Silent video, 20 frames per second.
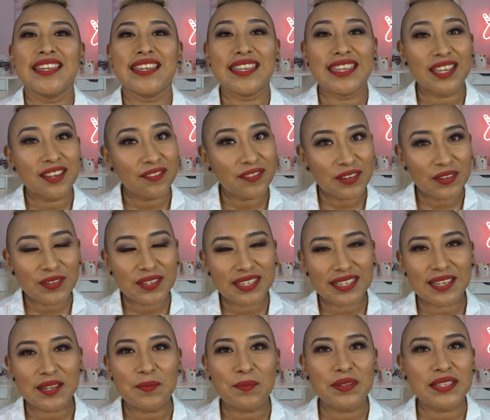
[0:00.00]
If you
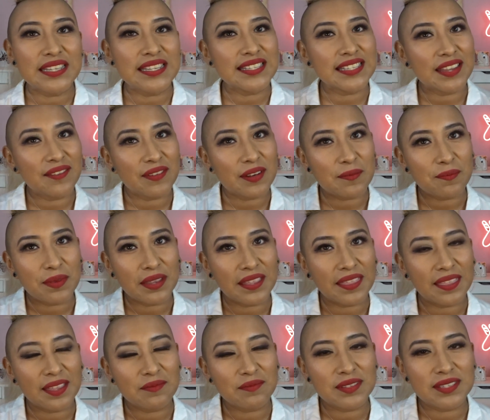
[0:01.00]
did, please give it a big
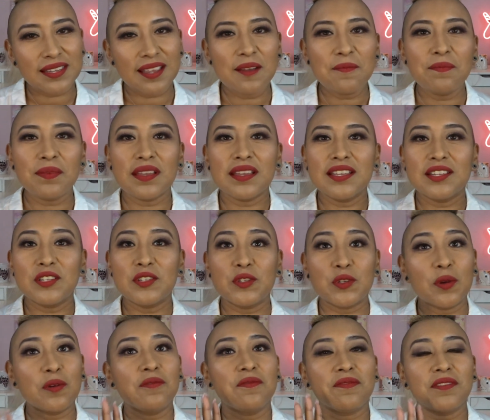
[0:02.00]
thumbs up.
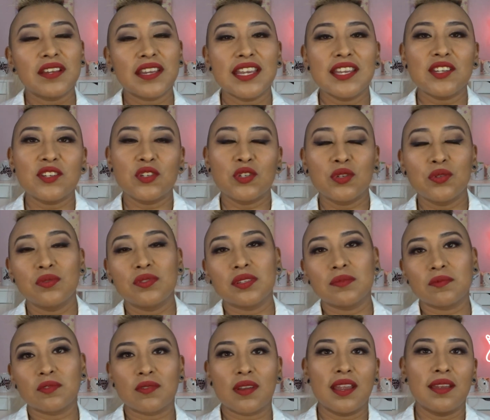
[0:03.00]
Don't forget to
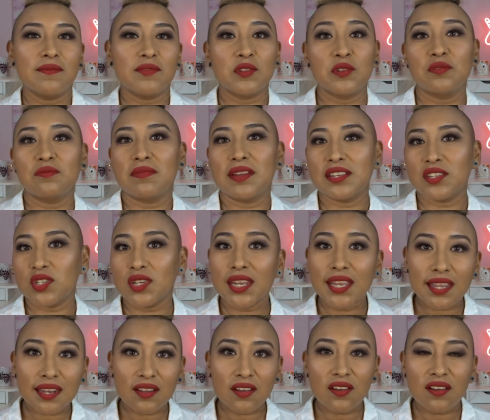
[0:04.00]
subscribe to my
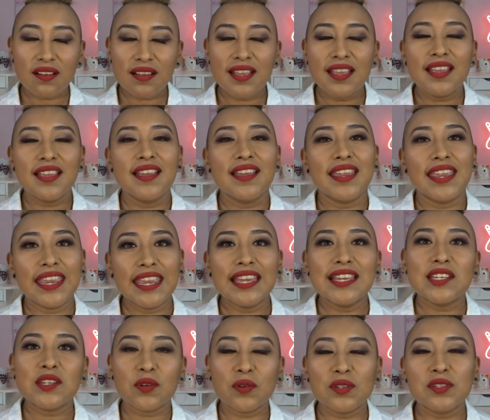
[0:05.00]
channel
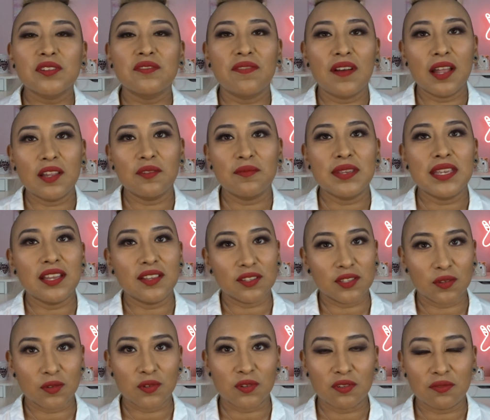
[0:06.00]
and also follow me on
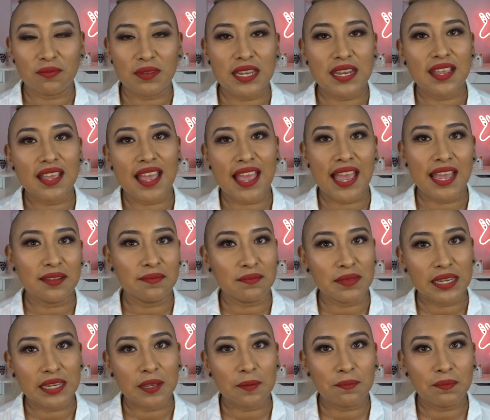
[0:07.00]
social media at
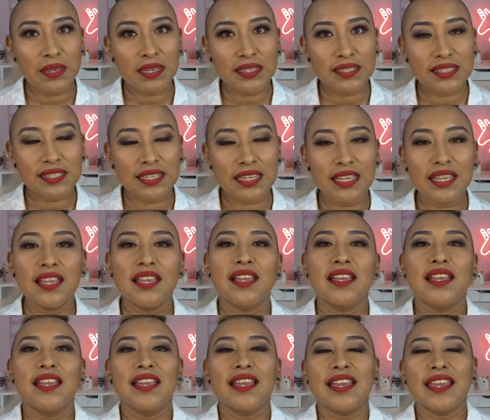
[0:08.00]
MakeupPixie.
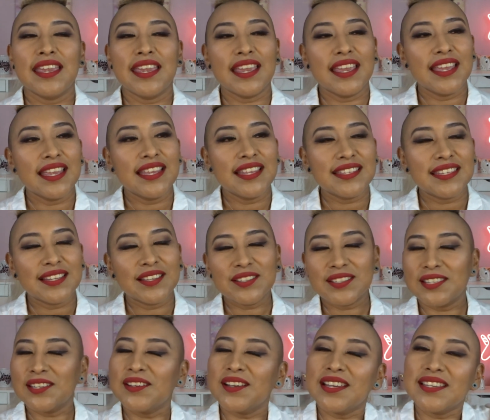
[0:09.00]
And I'll
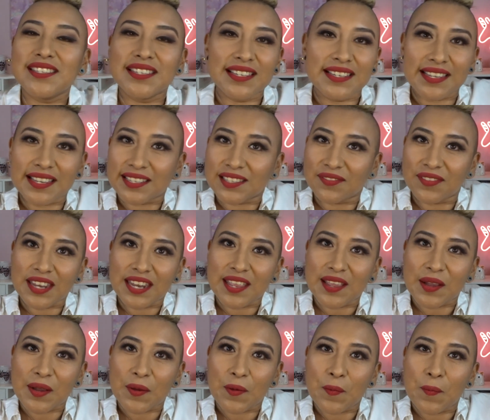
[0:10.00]
see you guys in the next
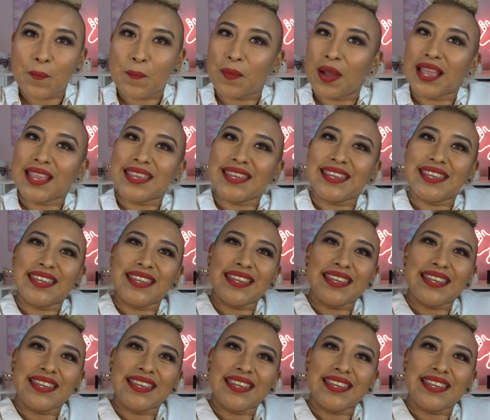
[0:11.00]
video. Bye!